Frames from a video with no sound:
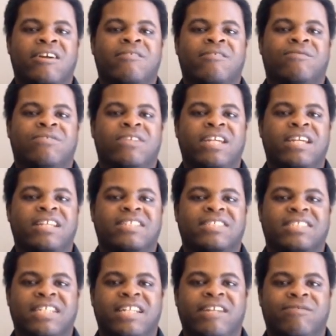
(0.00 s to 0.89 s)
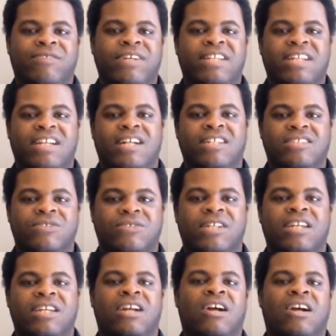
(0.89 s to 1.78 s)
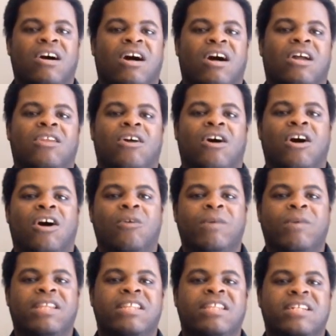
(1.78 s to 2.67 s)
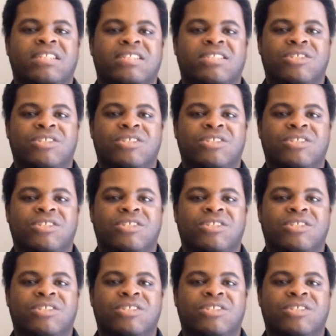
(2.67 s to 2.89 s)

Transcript: flee the city, flee the country, along with his